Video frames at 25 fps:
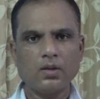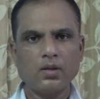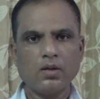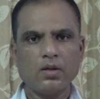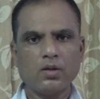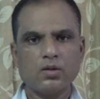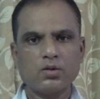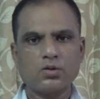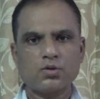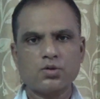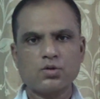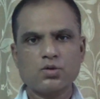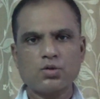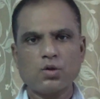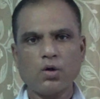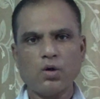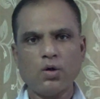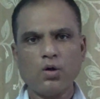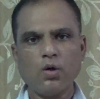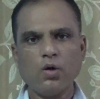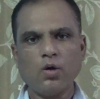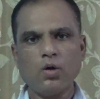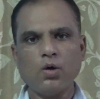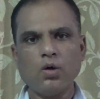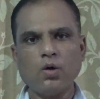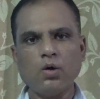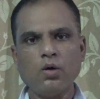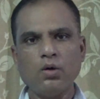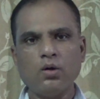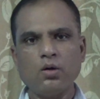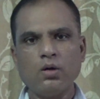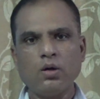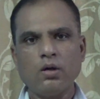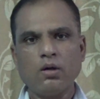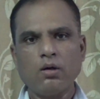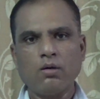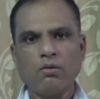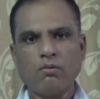So
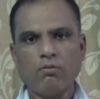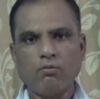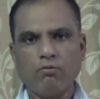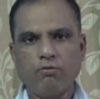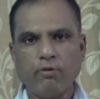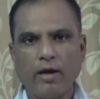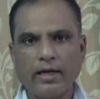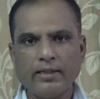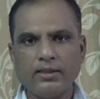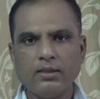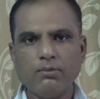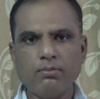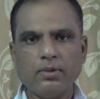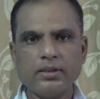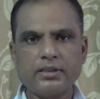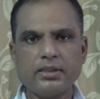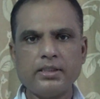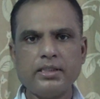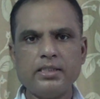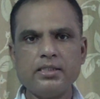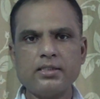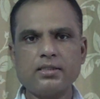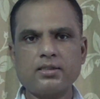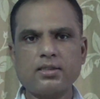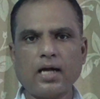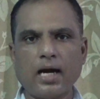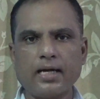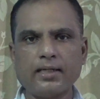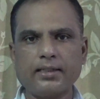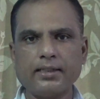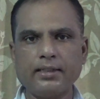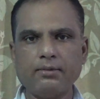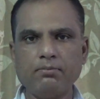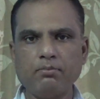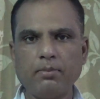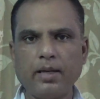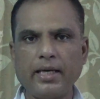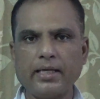when the machines
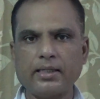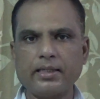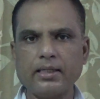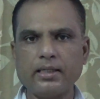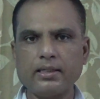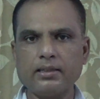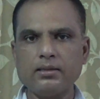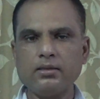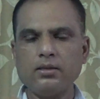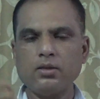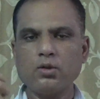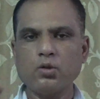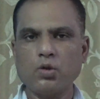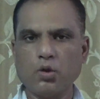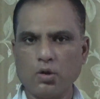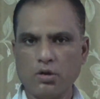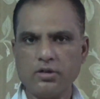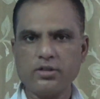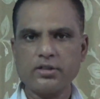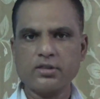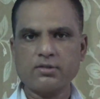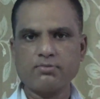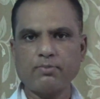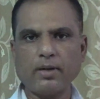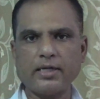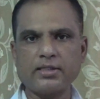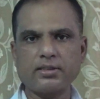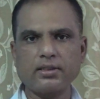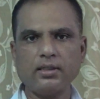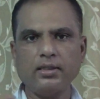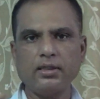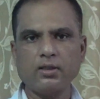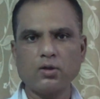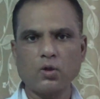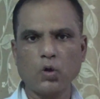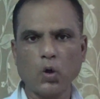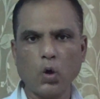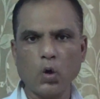started making goods,
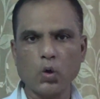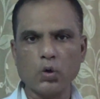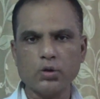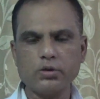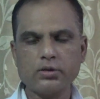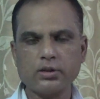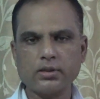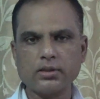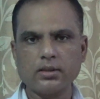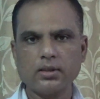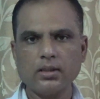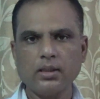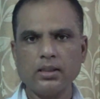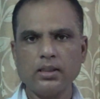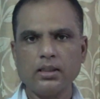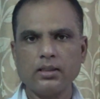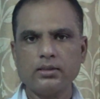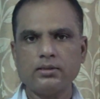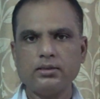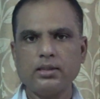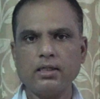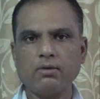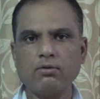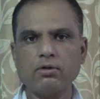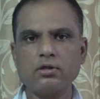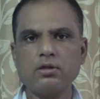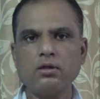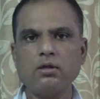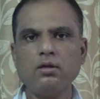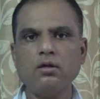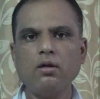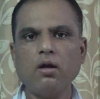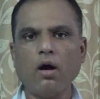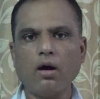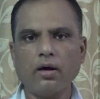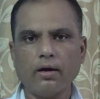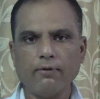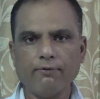especially clothes, there was a
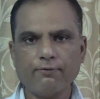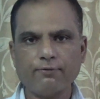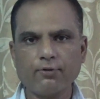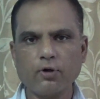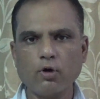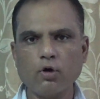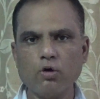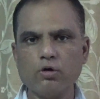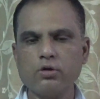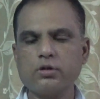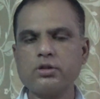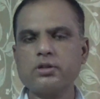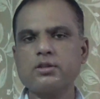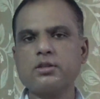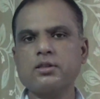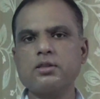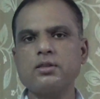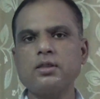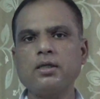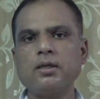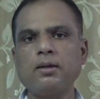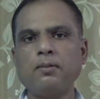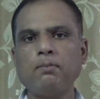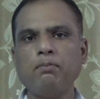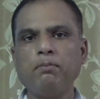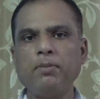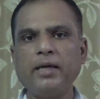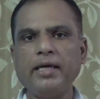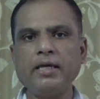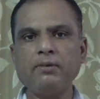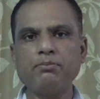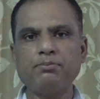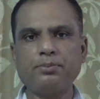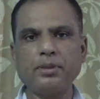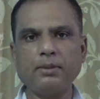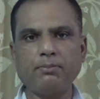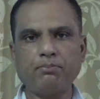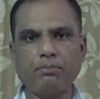lot of clothes
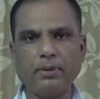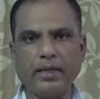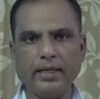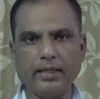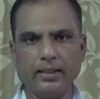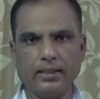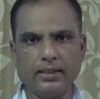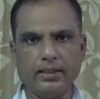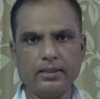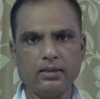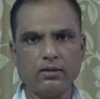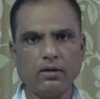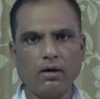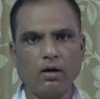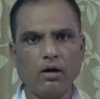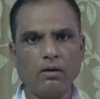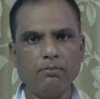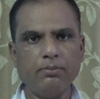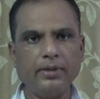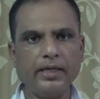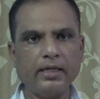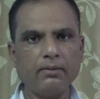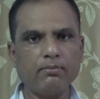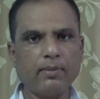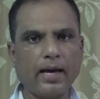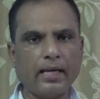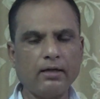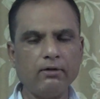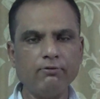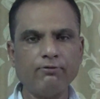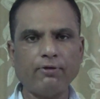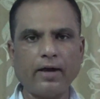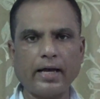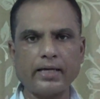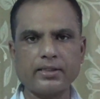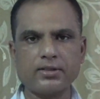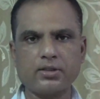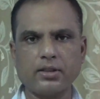being prepared or being
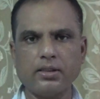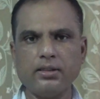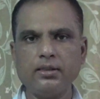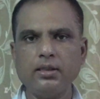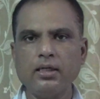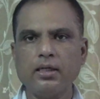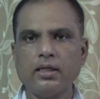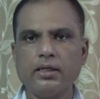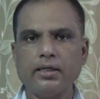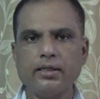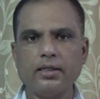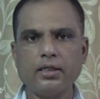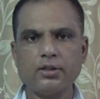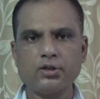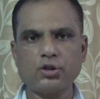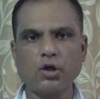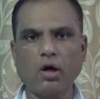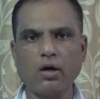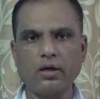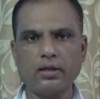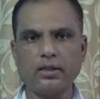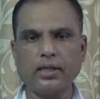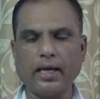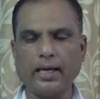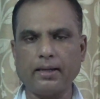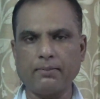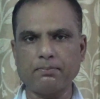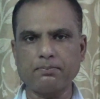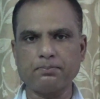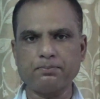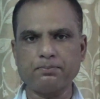manufactured in a short time.